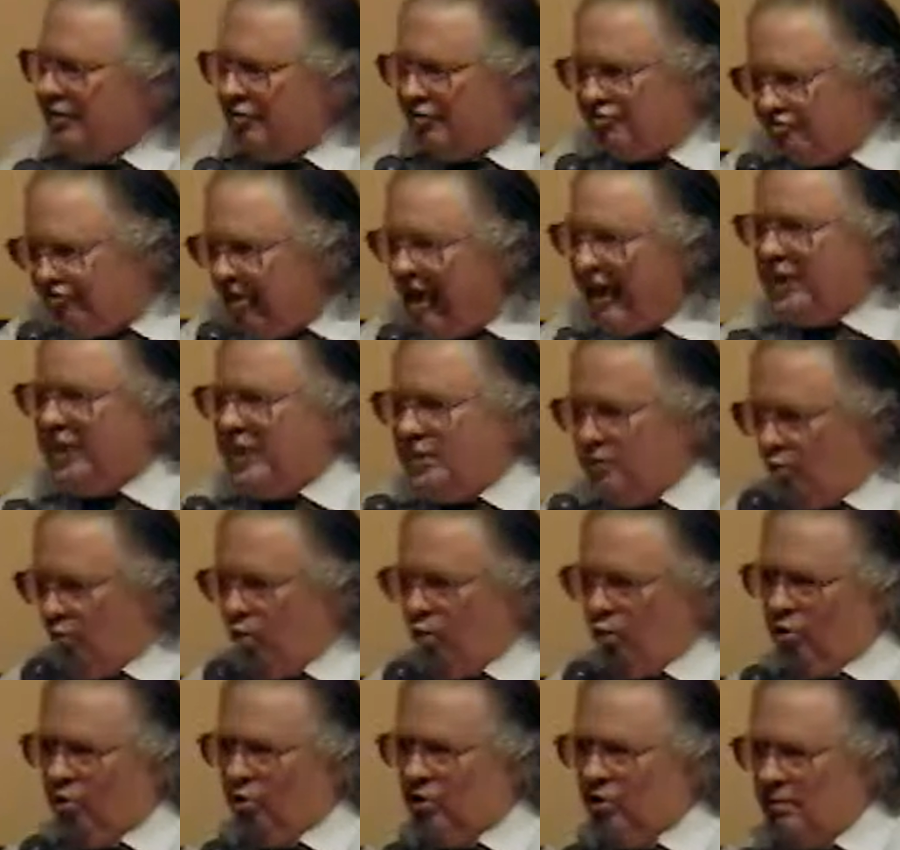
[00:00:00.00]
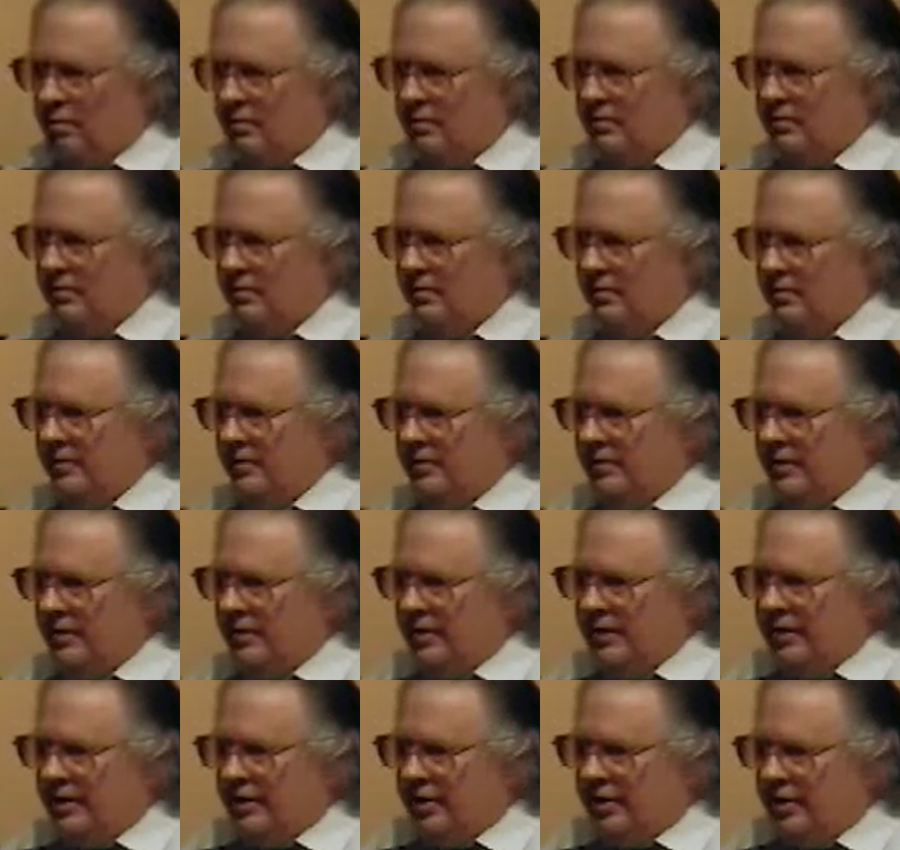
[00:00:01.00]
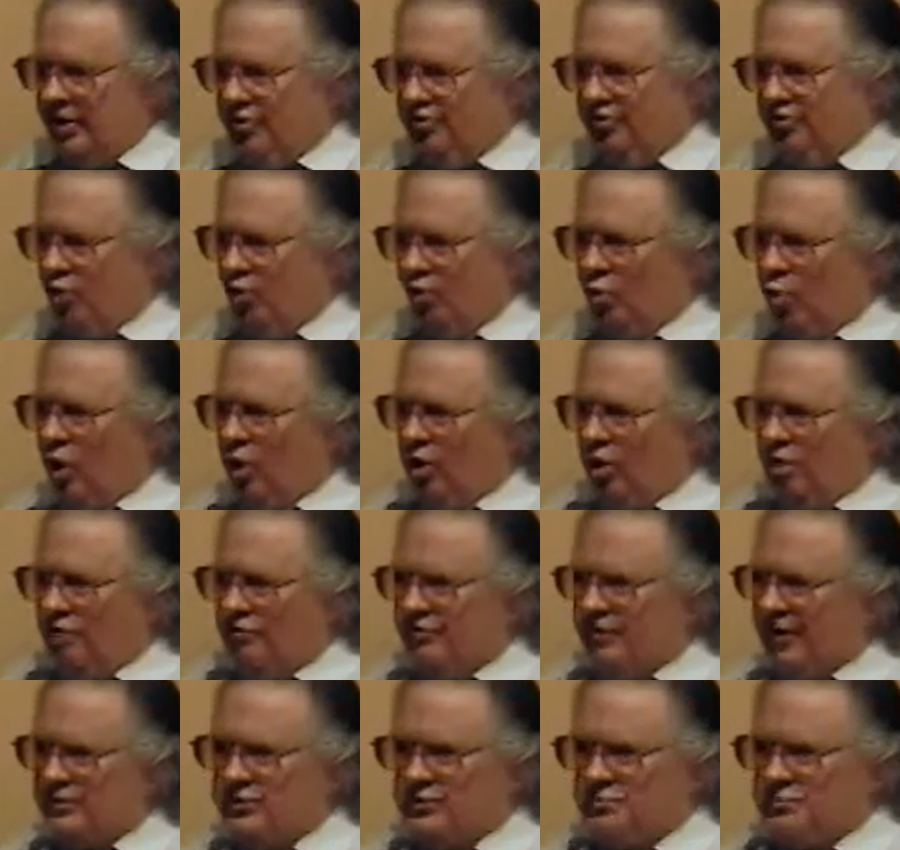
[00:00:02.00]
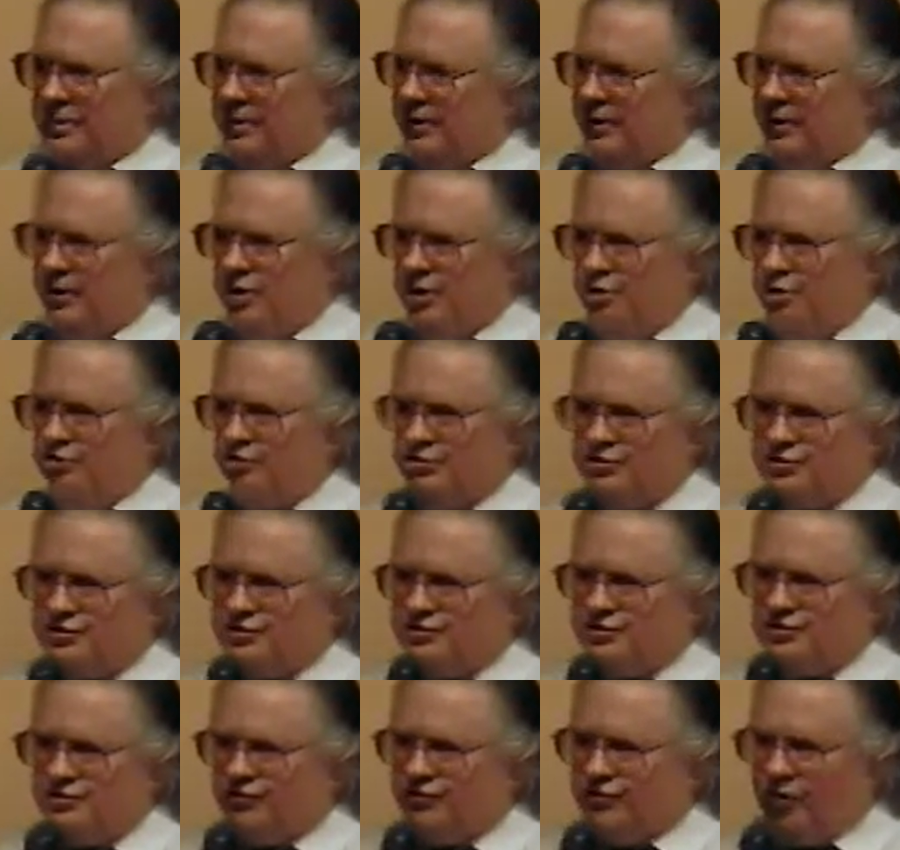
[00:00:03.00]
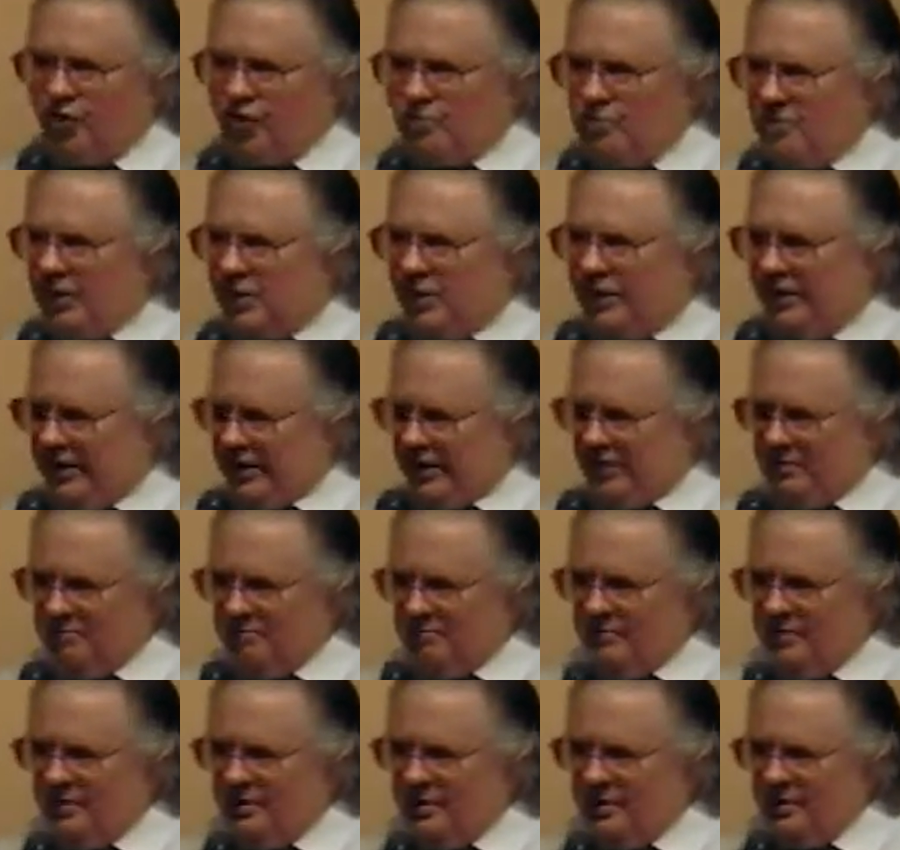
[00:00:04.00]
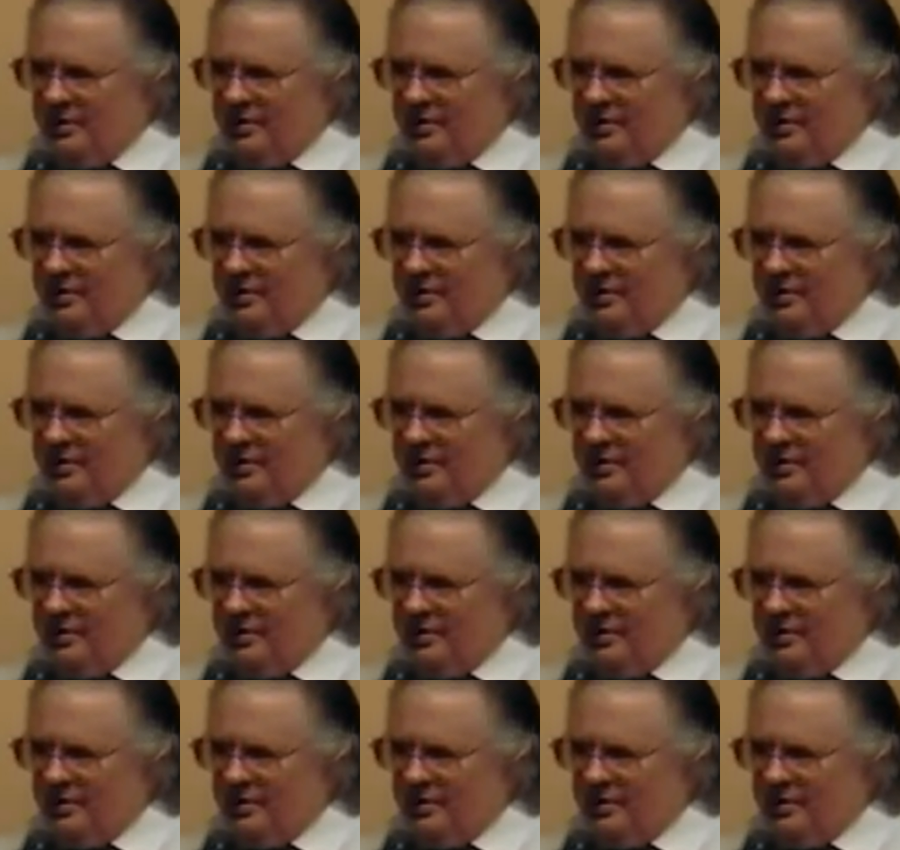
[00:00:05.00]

The second war is a word that's been used for a millennium.